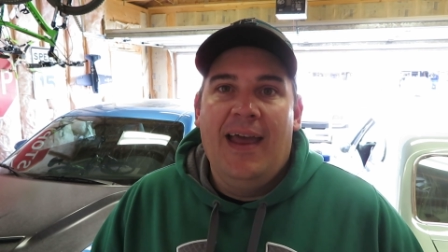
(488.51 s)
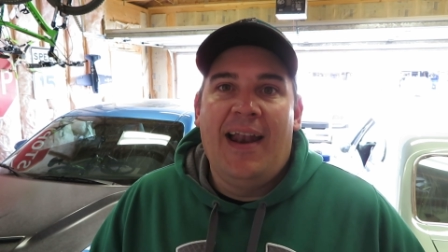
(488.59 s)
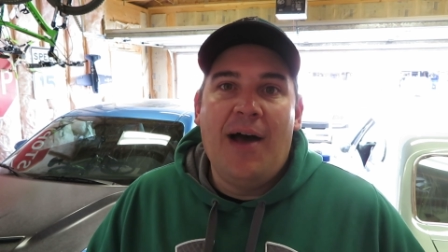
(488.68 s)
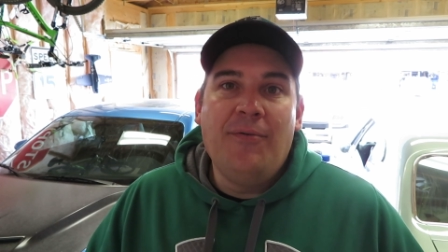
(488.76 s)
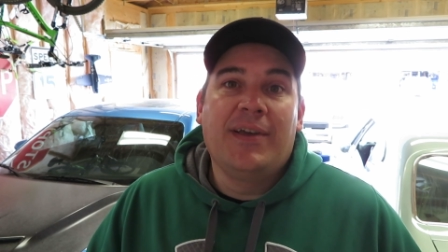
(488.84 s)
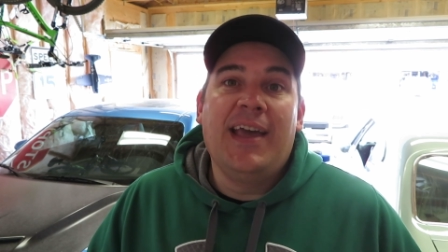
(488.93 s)
and
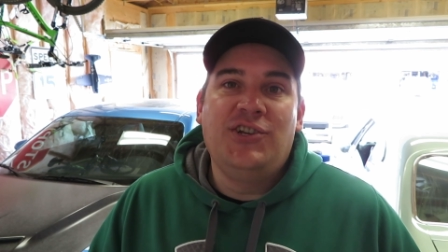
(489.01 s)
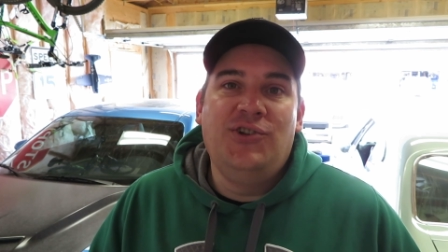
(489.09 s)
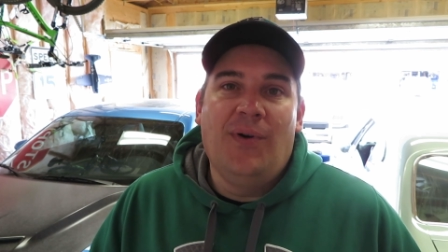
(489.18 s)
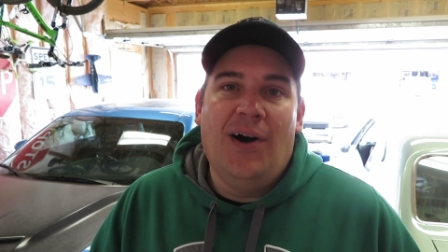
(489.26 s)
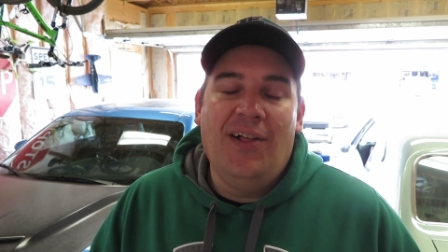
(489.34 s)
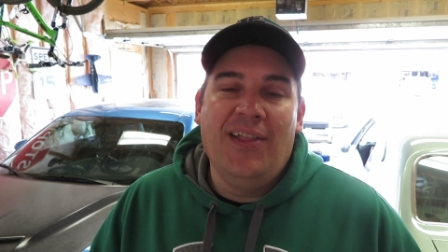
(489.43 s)
I will catch
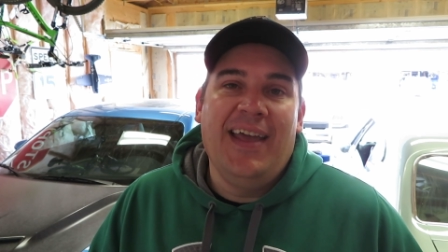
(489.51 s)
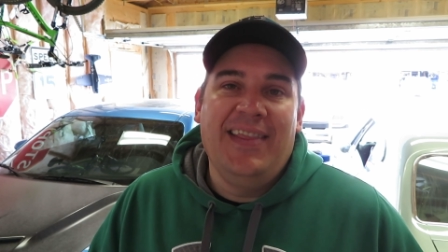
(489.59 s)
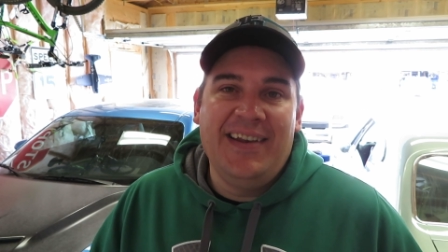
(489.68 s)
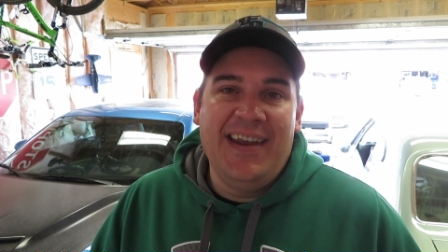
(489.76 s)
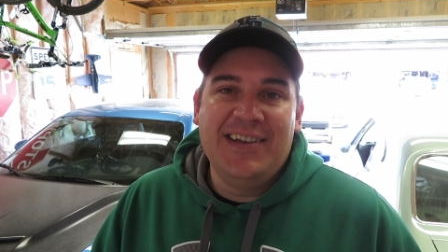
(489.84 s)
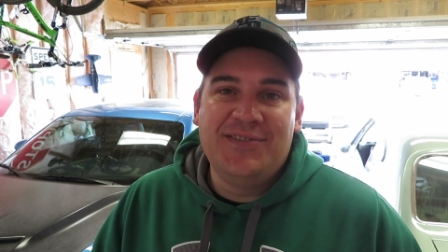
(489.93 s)
you all in
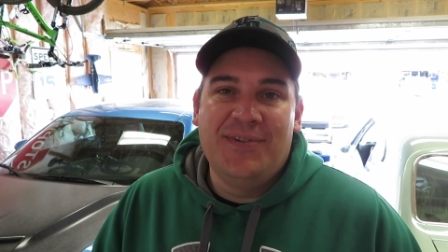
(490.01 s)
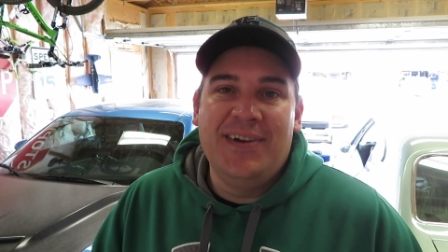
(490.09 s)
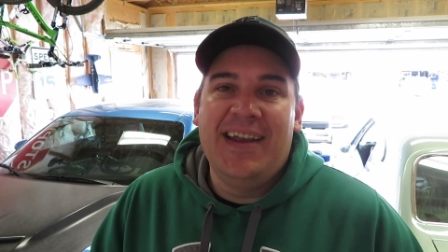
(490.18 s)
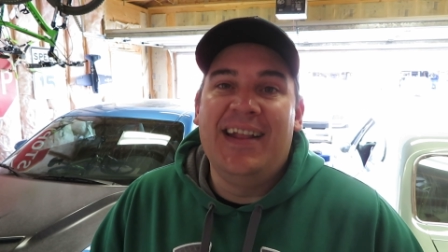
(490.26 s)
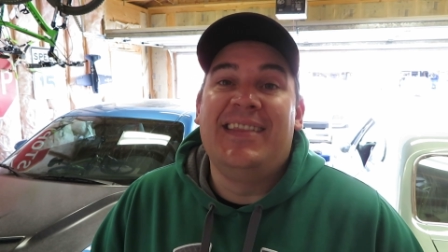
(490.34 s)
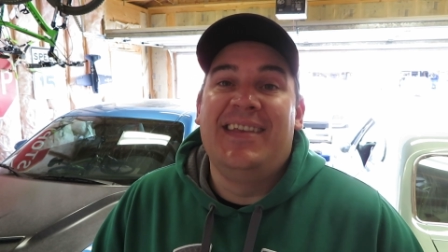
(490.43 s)
the next one.
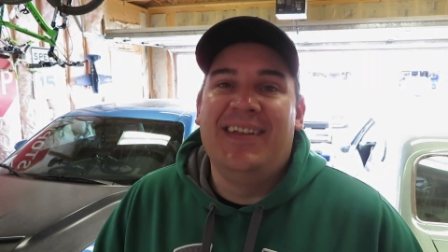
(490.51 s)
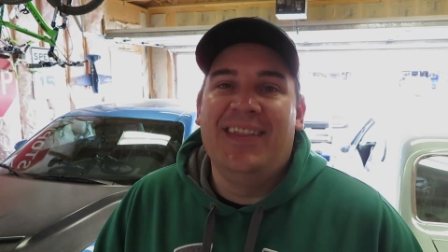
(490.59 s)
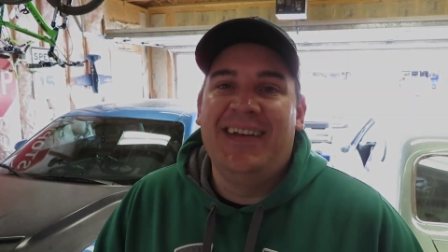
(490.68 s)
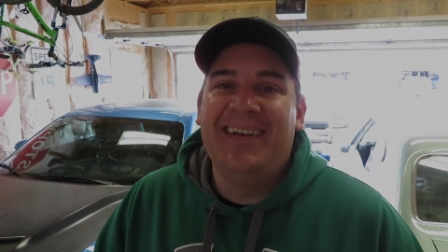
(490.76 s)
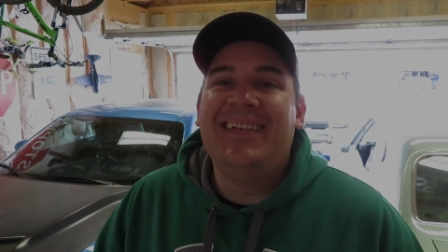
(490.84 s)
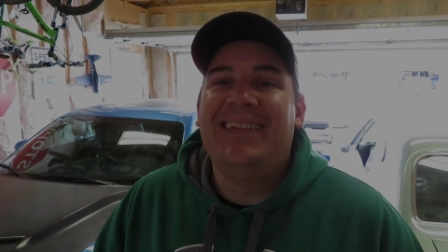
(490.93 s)
And until
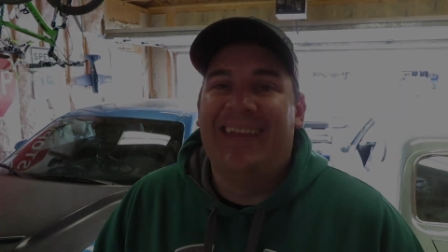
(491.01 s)
then,